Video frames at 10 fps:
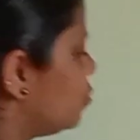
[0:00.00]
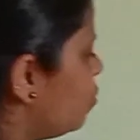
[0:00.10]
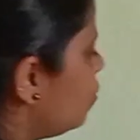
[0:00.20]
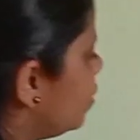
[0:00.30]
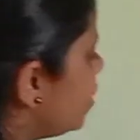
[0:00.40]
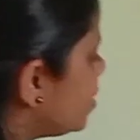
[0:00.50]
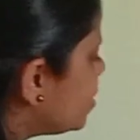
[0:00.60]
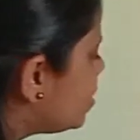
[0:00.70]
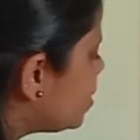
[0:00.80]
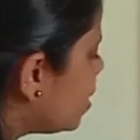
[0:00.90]
So, let
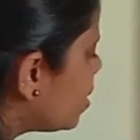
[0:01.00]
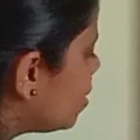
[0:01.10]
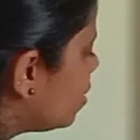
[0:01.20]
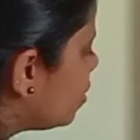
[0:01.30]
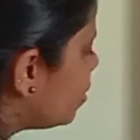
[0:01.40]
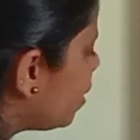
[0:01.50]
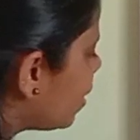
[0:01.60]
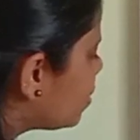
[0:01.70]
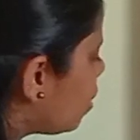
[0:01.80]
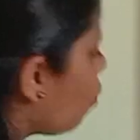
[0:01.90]
us take
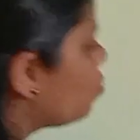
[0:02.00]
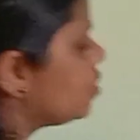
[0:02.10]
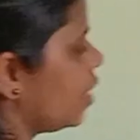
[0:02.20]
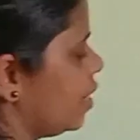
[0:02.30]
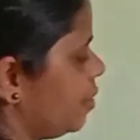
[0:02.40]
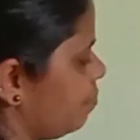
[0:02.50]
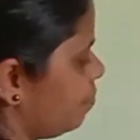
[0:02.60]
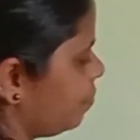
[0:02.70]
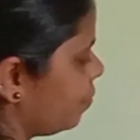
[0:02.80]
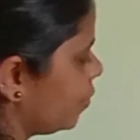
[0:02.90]
x outside.
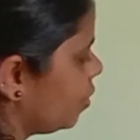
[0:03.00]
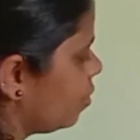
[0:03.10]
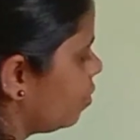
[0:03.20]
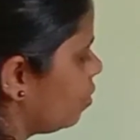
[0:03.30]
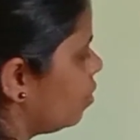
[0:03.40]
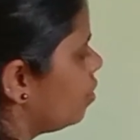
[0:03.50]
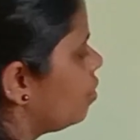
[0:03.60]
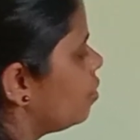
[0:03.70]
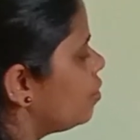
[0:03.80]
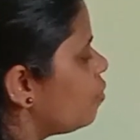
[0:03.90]

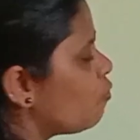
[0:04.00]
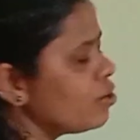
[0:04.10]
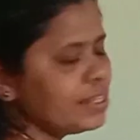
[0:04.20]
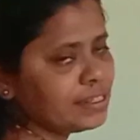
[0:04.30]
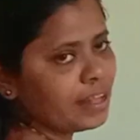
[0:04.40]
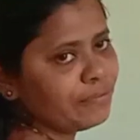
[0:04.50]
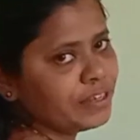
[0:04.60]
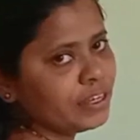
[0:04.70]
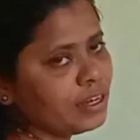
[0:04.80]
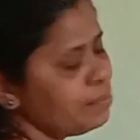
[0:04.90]
Then what is
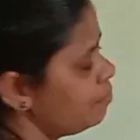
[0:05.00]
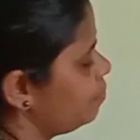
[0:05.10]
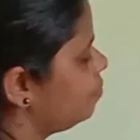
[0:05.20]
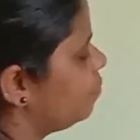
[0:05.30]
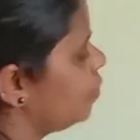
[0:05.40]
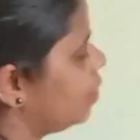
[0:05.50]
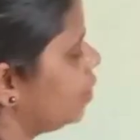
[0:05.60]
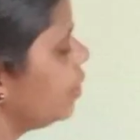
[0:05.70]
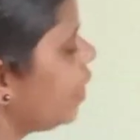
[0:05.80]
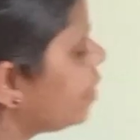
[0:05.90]
left here?
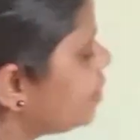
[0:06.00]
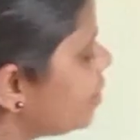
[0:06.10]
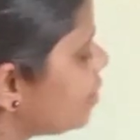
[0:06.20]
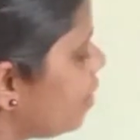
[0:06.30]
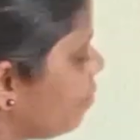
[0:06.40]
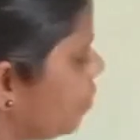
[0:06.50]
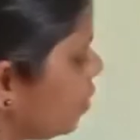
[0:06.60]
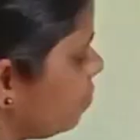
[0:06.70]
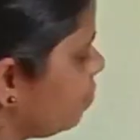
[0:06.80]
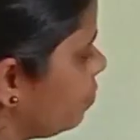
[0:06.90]
X is left.
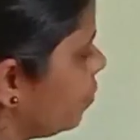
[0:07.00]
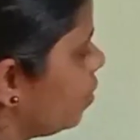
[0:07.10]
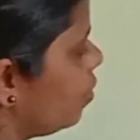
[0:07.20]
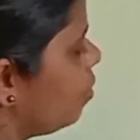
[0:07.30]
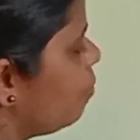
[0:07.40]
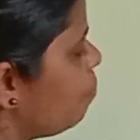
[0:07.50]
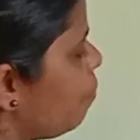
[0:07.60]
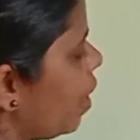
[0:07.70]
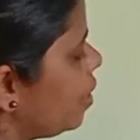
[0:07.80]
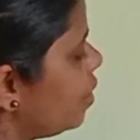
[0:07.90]

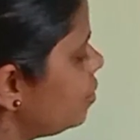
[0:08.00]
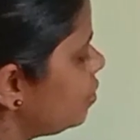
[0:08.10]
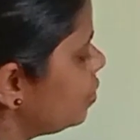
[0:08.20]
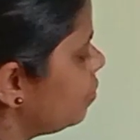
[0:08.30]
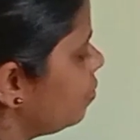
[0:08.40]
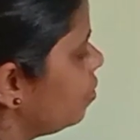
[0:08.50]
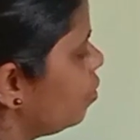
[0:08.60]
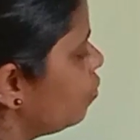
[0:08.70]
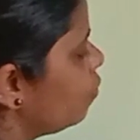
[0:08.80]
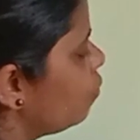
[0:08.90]
Minus
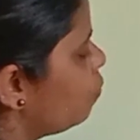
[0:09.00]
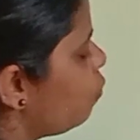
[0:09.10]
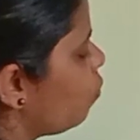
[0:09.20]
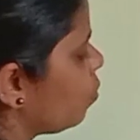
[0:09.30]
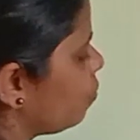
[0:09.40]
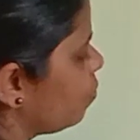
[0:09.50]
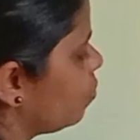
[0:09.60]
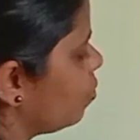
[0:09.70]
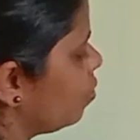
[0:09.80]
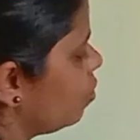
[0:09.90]
4.
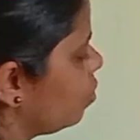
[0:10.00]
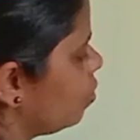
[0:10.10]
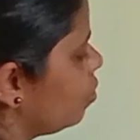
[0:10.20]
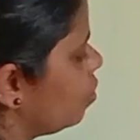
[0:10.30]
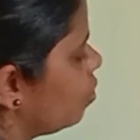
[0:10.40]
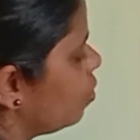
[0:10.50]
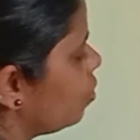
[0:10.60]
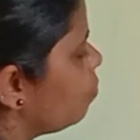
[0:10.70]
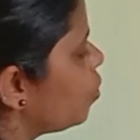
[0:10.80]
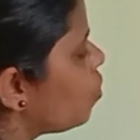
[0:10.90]

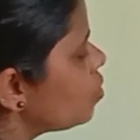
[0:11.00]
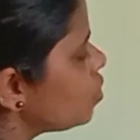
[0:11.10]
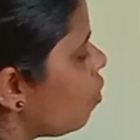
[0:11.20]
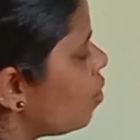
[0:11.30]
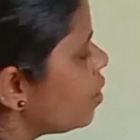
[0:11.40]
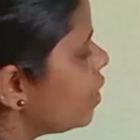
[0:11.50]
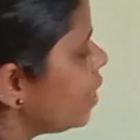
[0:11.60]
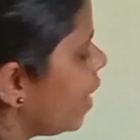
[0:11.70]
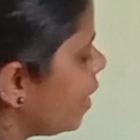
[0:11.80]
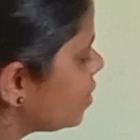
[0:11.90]
Because
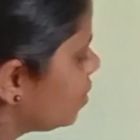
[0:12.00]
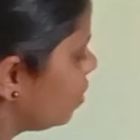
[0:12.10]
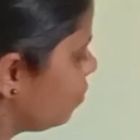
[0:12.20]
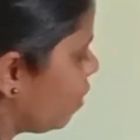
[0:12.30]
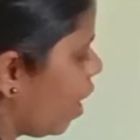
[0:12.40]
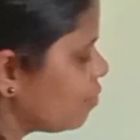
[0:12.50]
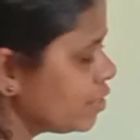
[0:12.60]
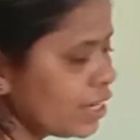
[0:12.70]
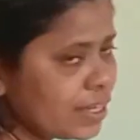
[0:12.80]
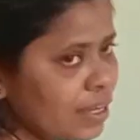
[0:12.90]
already x we
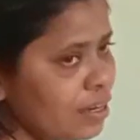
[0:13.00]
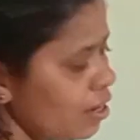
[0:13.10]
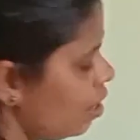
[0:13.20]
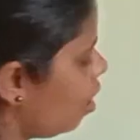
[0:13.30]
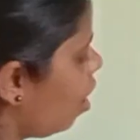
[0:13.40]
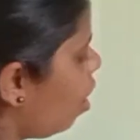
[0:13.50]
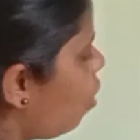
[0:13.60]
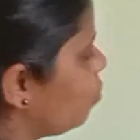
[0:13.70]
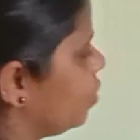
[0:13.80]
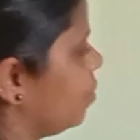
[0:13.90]
have taken
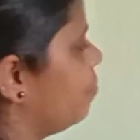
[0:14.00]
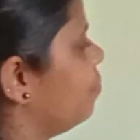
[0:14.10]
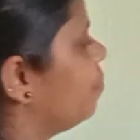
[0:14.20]
out.